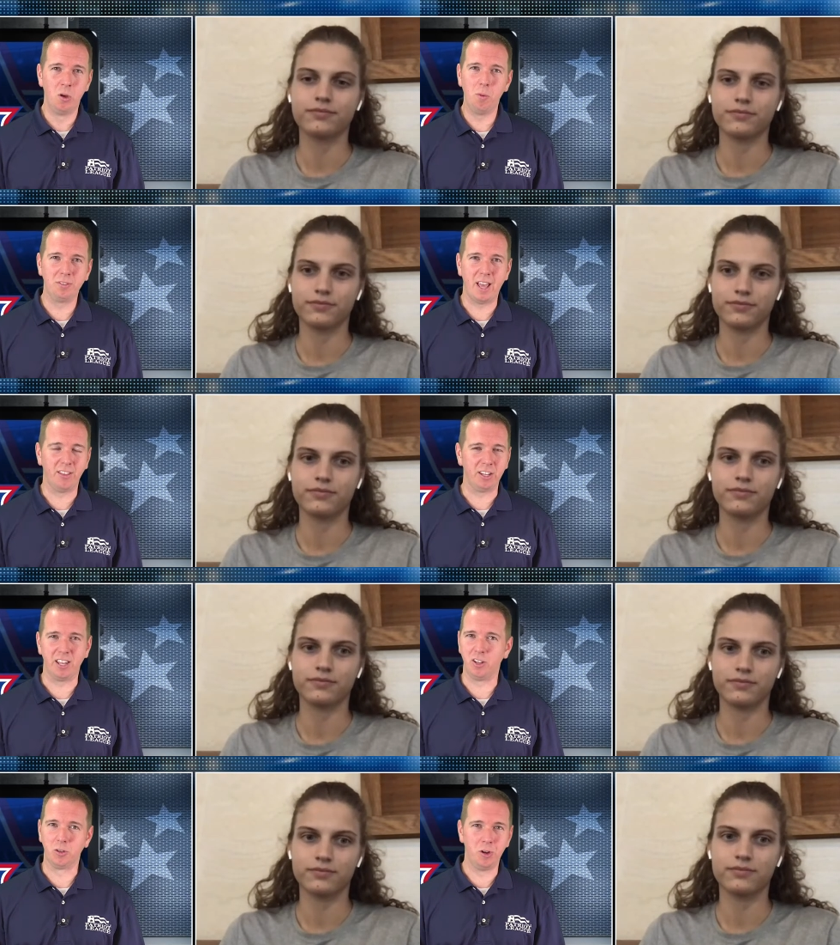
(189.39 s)
Speaker 1: What was that like?
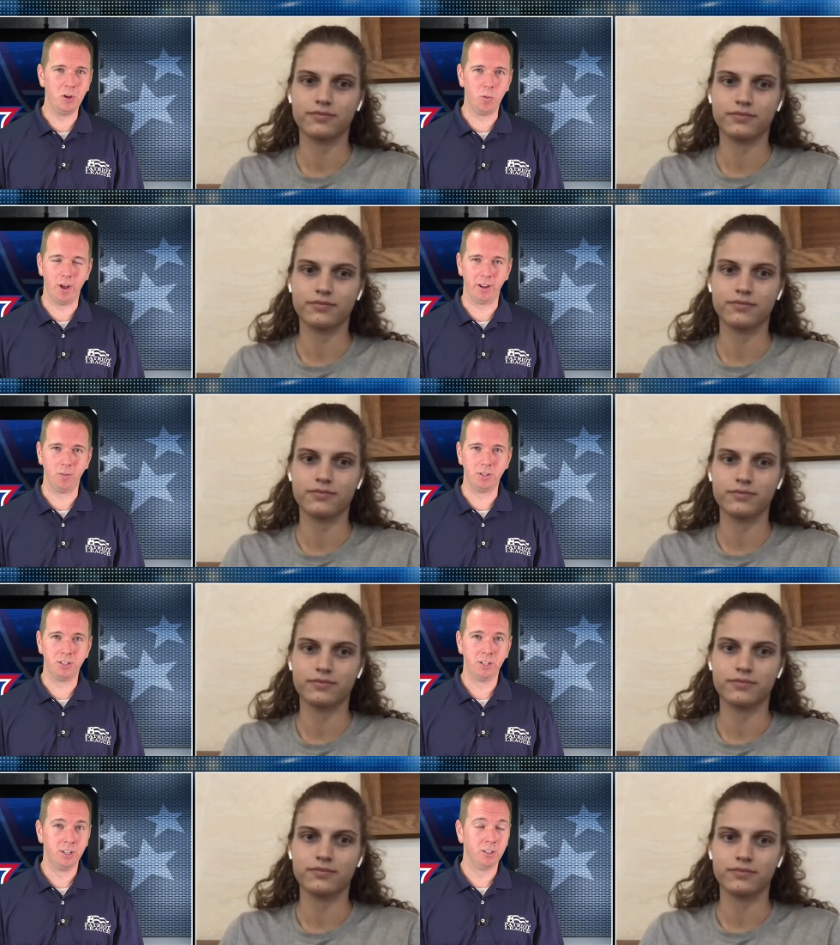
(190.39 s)
You had to learn a new
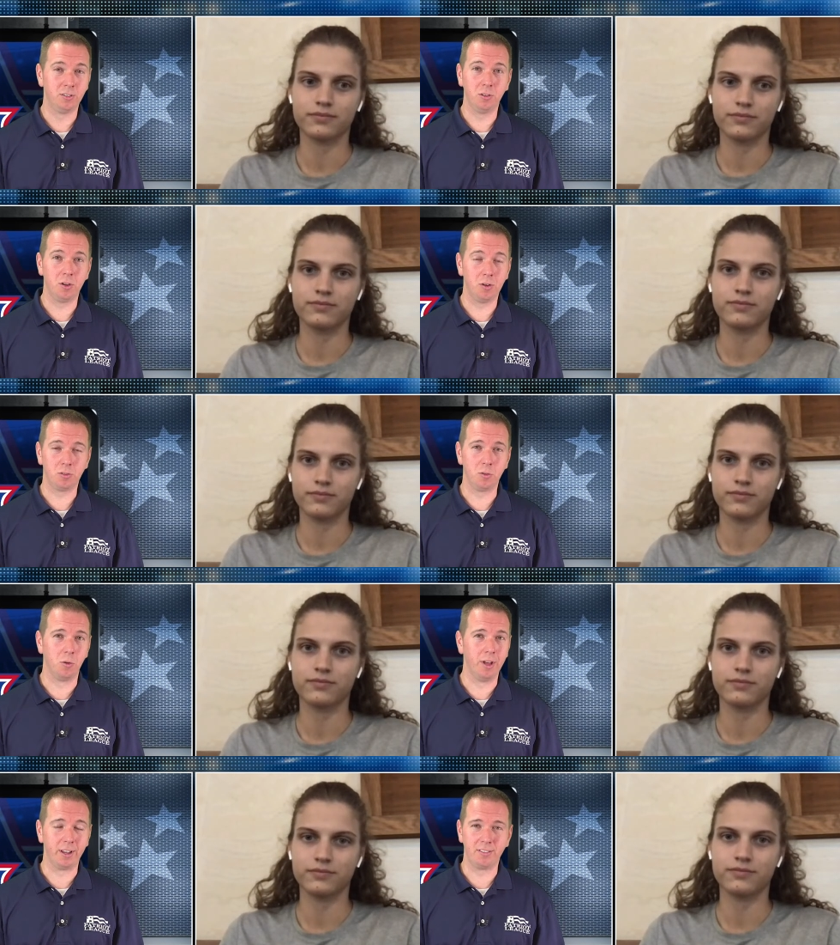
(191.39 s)
language, still go to
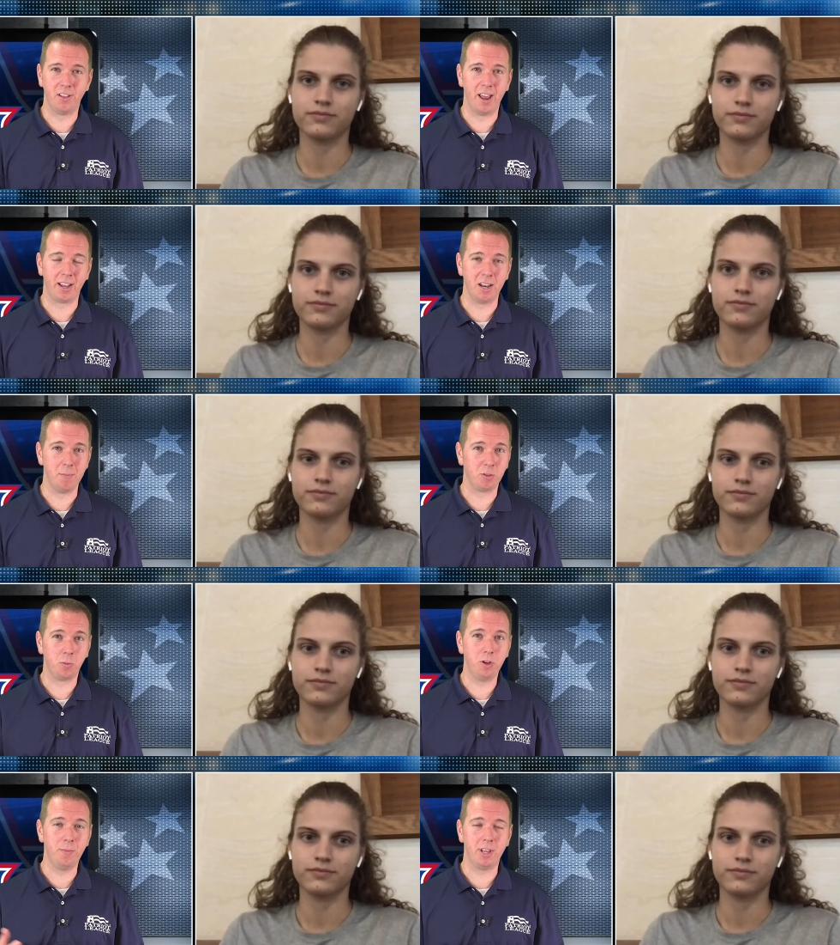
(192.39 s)
school, and excel in academics,
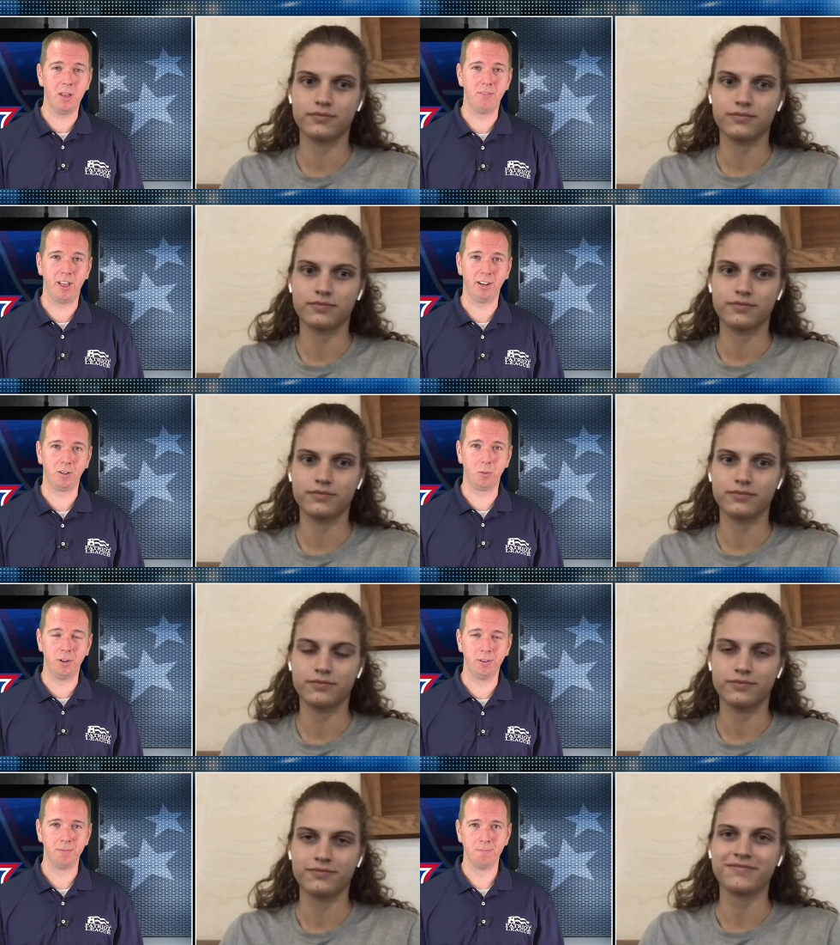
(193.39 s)
where you became
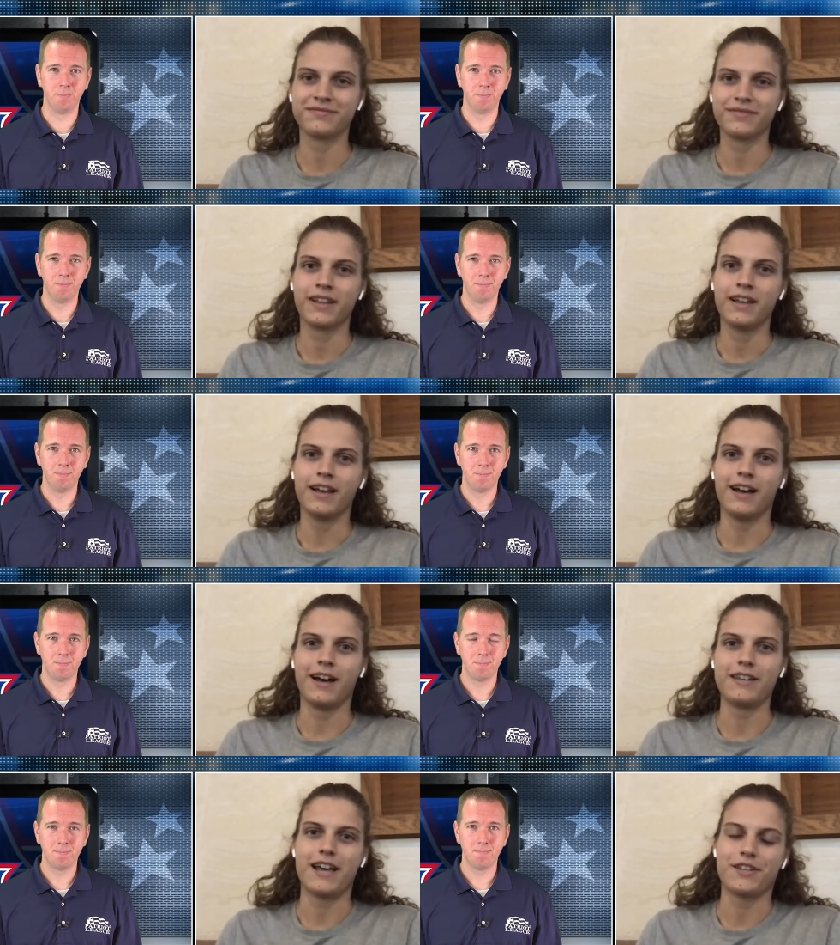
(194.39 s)
valedictorian.
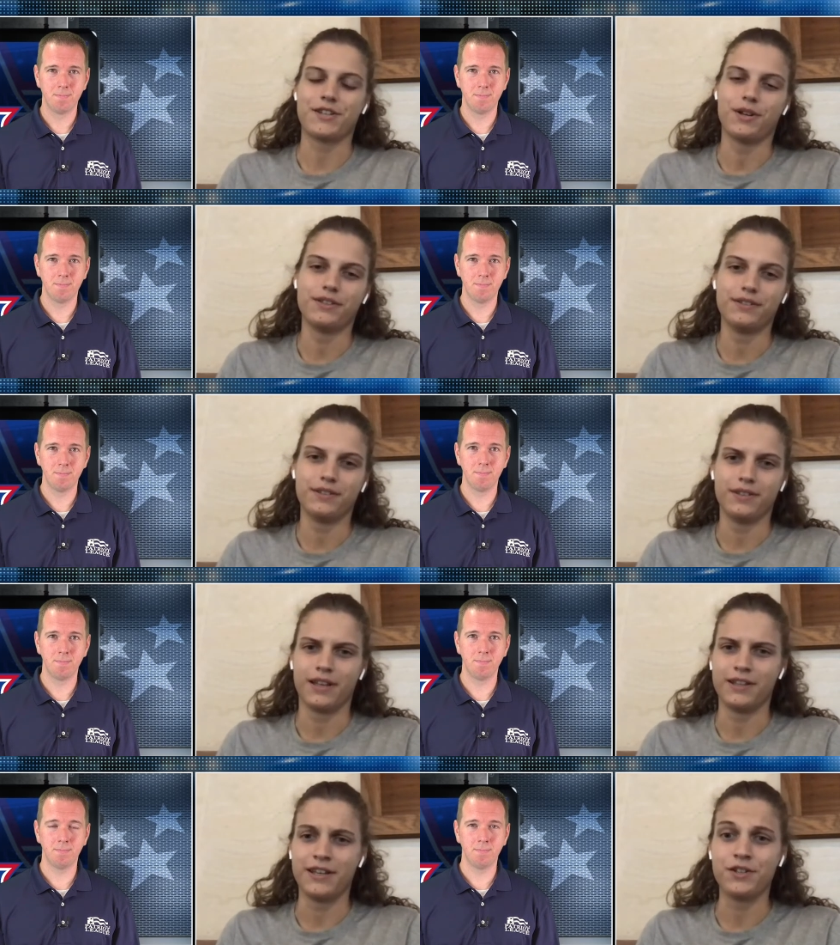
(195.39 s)
Speaker 2: Yeah, so
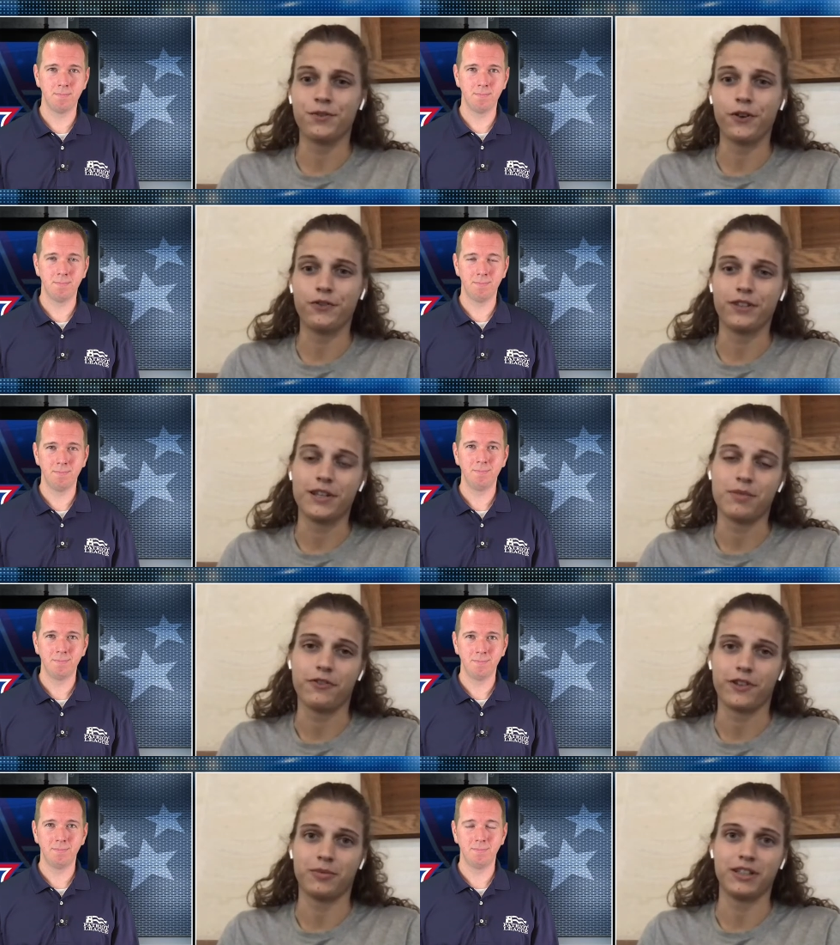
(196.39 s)
at the age of 15, my
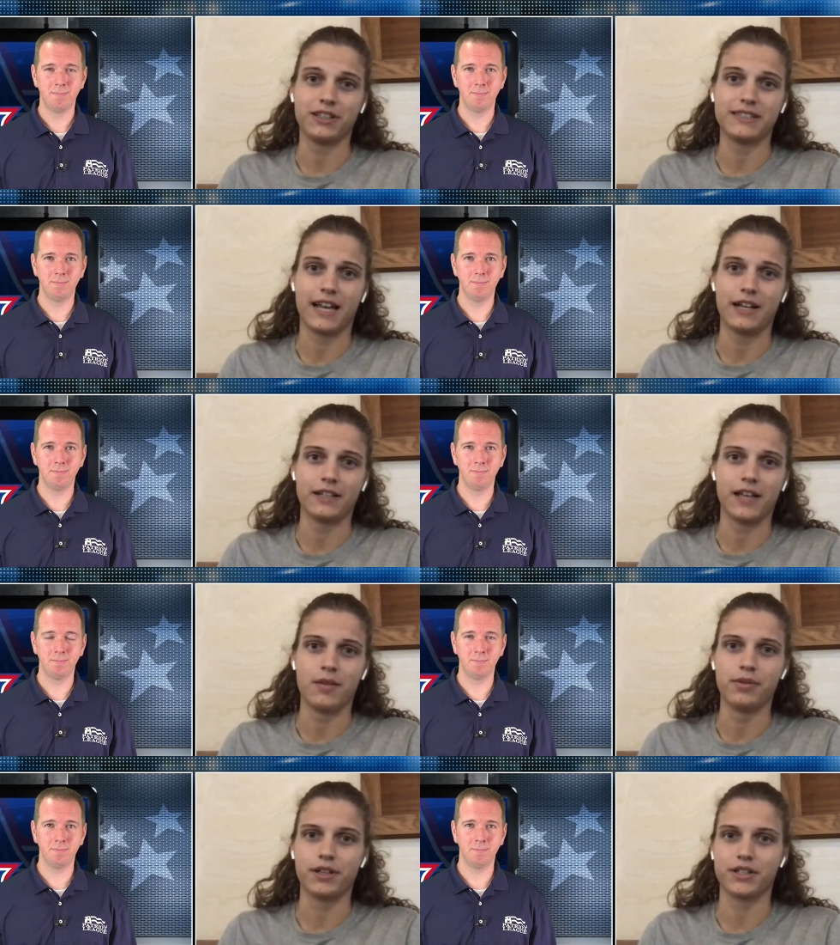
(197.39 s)
family decided
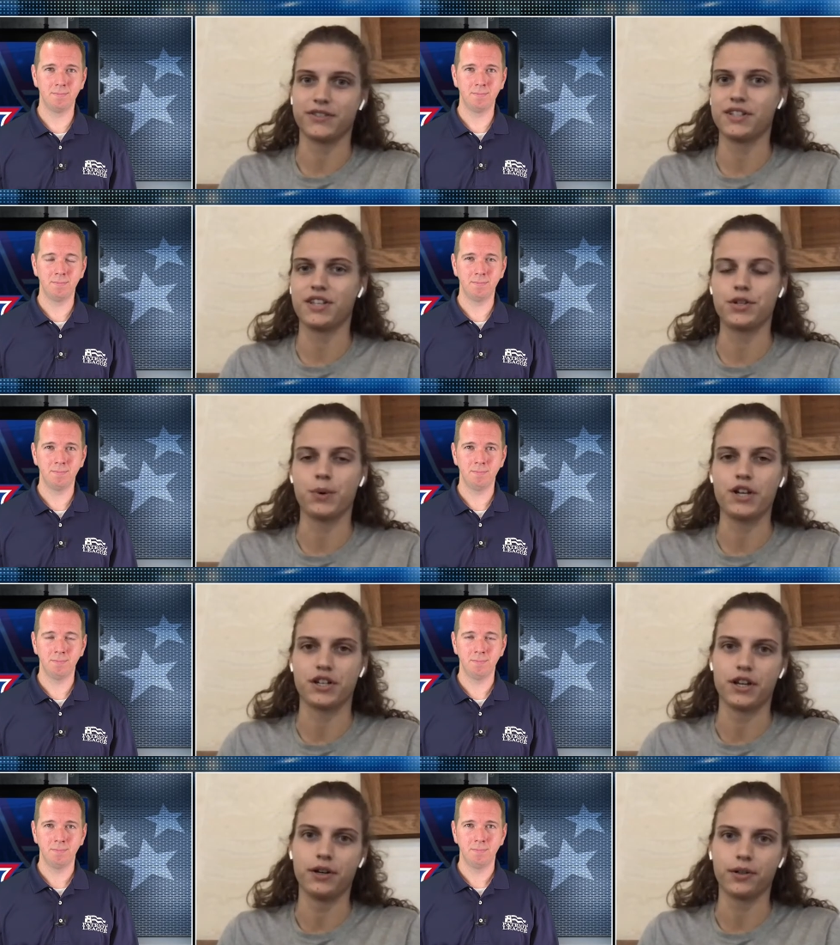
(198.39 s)
that because of the
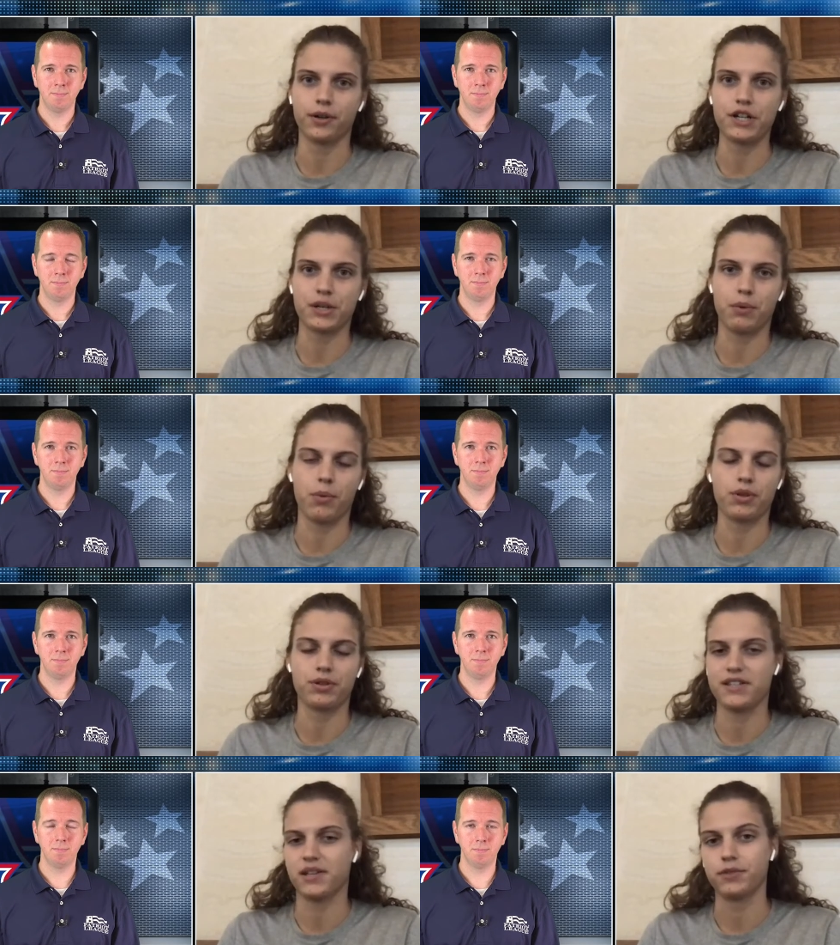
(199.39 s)
situation here in Croatia, we would
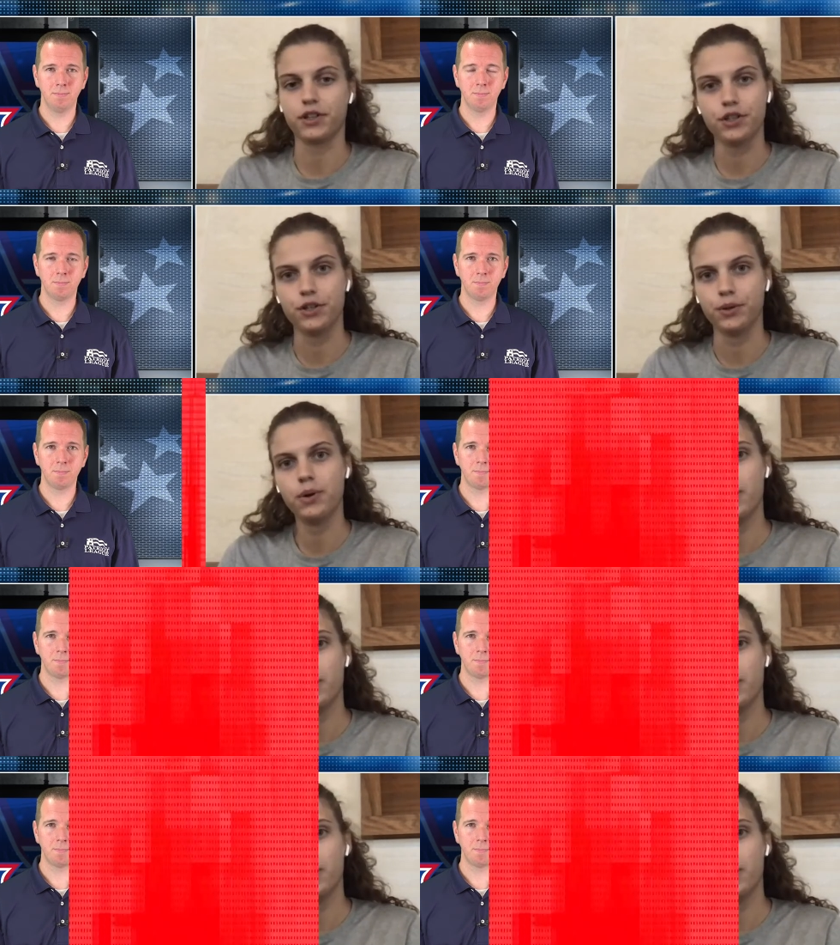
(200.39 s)
try something new.